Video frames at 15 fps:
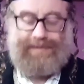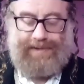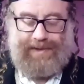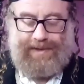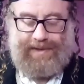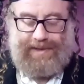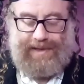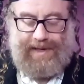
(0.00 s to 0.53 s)
You
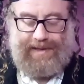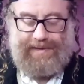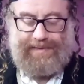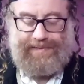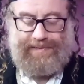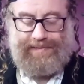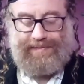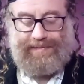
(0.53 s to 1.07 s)
understand?
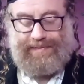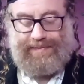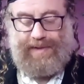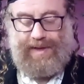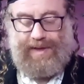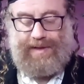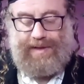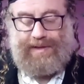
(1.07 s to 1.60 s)

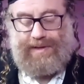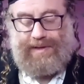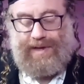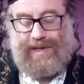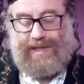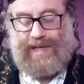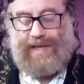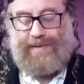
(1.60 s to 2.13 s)
So
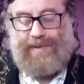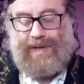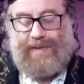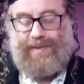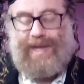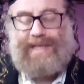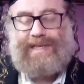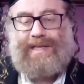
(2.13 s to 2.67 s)
in, in,
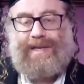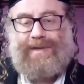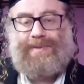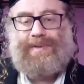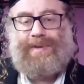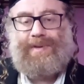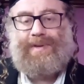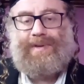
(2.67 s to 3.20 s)
one,
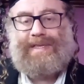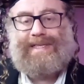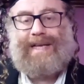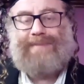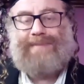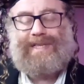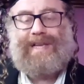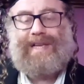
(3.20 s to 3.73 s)
in, in
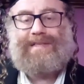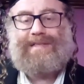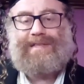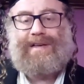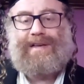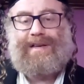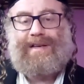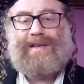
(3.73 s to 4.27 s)
some
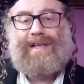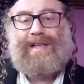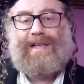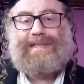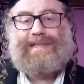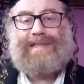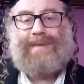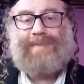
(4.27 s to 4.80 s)
sense, uh,
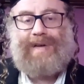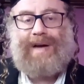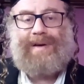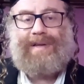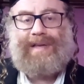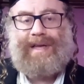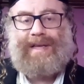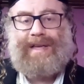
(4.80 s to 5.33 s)
some
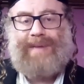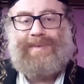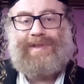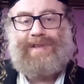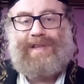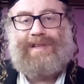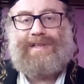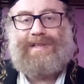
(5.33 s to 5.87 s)

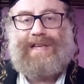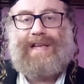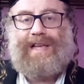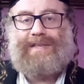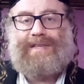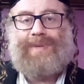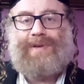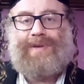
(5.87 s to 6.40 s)
commentators say
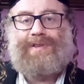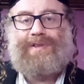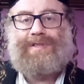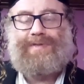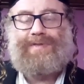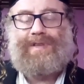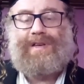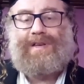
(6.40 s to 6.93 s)
it's because
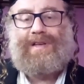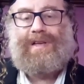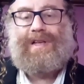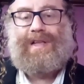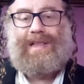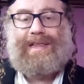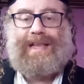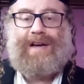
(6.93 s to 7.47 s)
of the
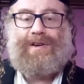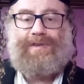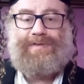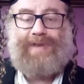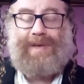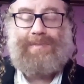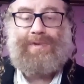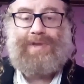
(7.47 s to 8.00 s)
lack of
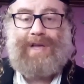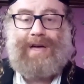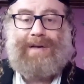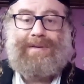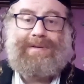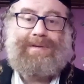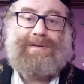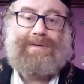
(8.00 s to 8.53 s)

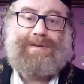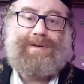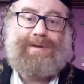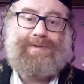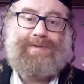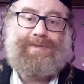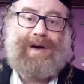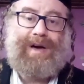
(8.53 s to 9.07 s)
imunah
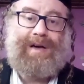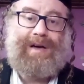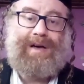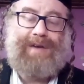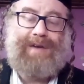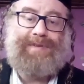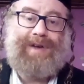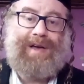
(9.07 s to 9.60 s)
of
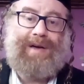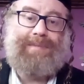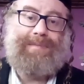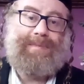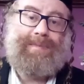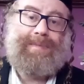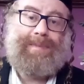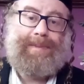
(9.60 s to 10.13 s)
uh, Abraham.
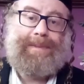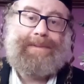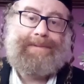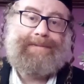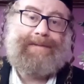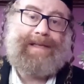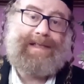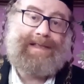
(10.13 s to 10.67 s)

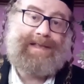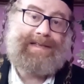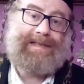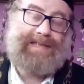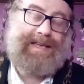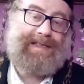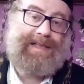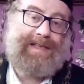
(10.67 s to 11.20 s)
They, they
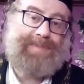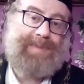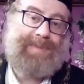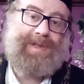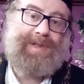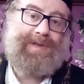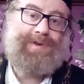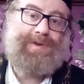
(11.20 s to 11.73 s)
say that
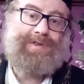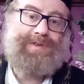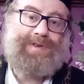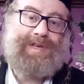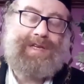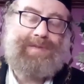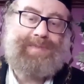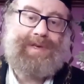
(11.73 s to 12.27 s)
people are going to
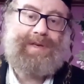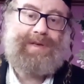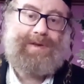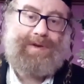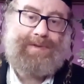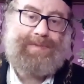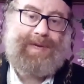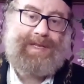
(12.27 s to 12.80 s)
kill me
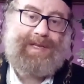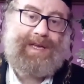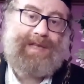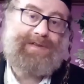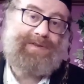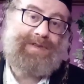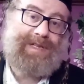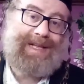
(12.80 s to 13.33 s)
on one
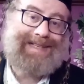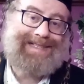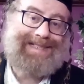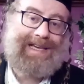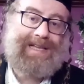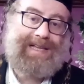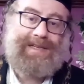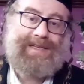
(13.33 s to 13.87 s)
hand. On another
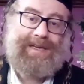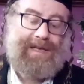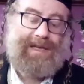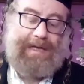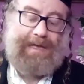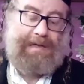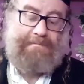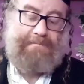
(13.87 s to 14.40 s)
hand,
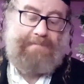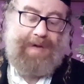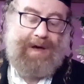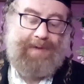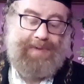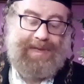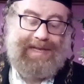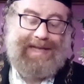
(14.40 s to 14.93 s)

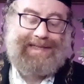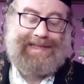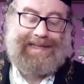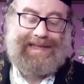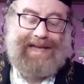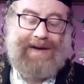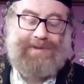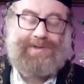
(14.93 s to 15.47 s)
are we not
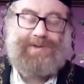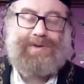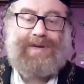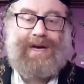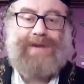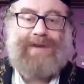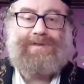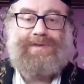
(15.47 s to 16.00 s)
allowed to
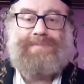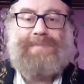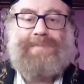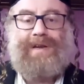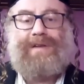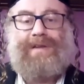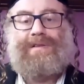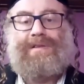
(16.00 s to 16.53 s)
count on
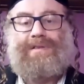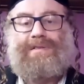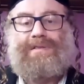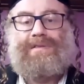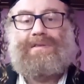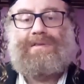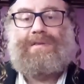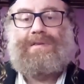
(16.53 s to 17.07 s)
miracles?